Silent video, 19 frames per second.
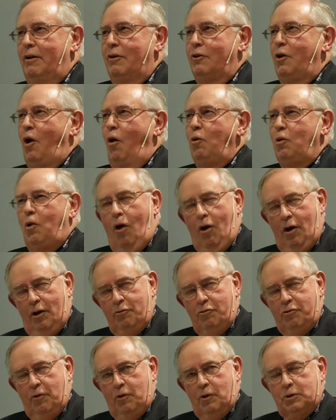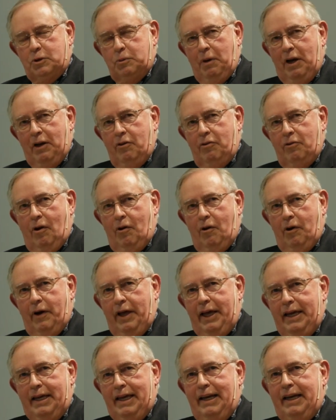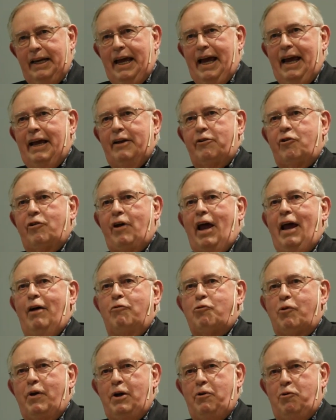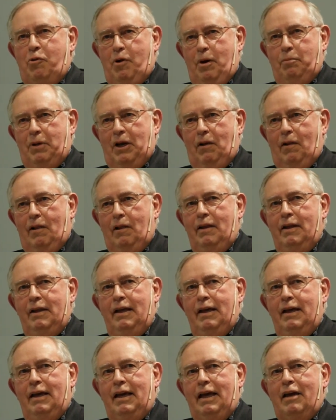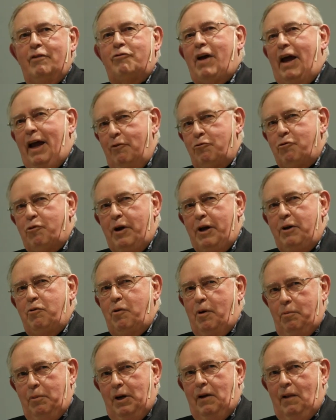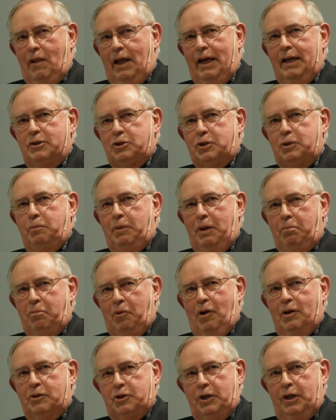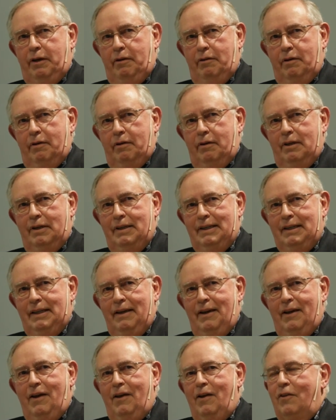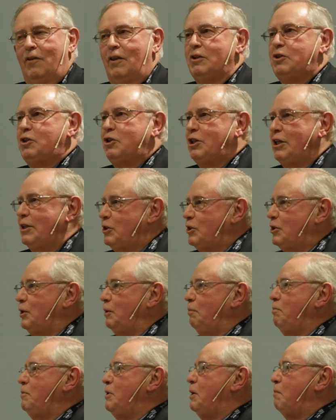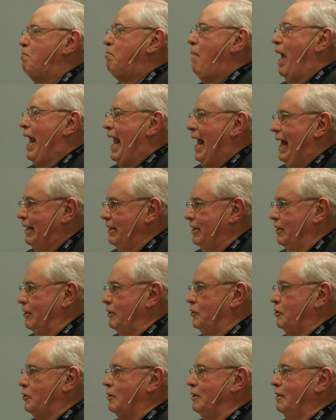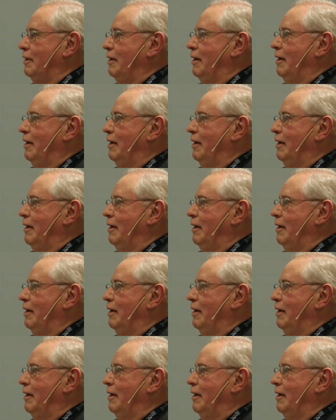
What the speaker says: no law enforcement authority can catch every criminal if every criminal has to be prosecuted. The system depends